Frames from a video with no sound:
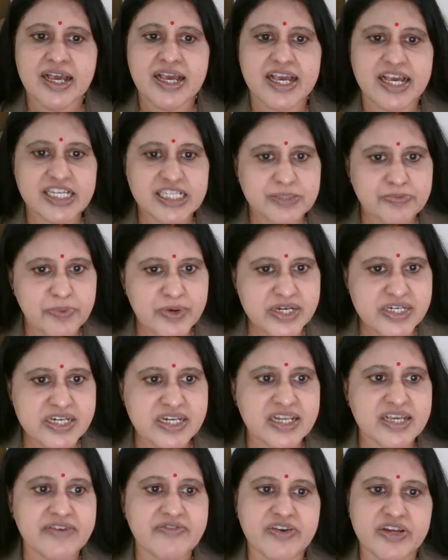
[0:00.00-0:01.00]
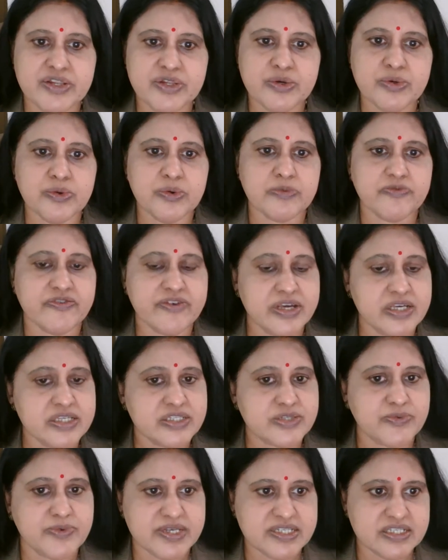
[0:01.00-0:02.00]
especially when you face
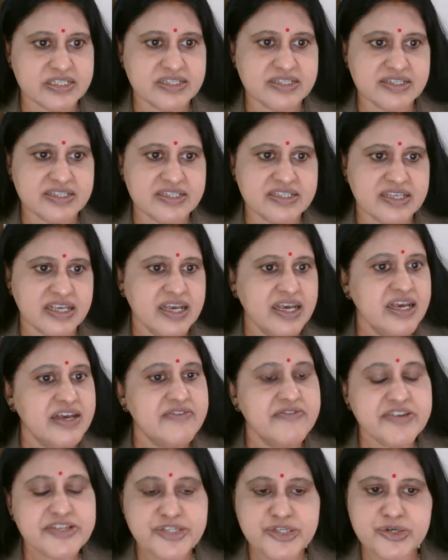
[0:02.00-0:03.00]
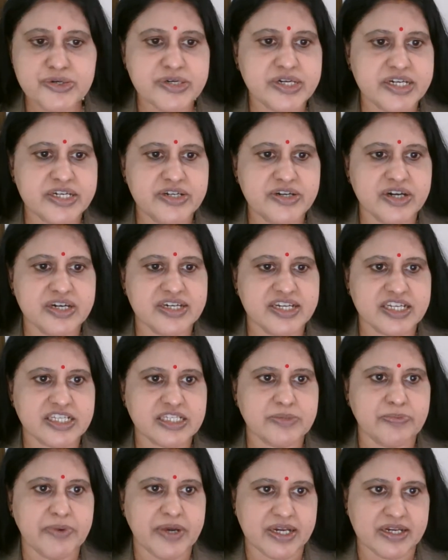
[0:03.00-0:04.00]
questions which you did not
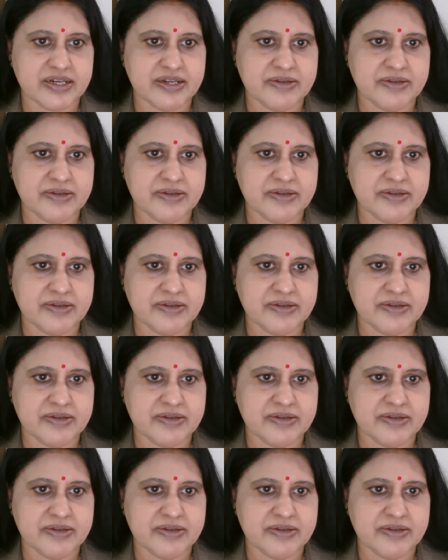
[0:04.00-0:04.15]
expect.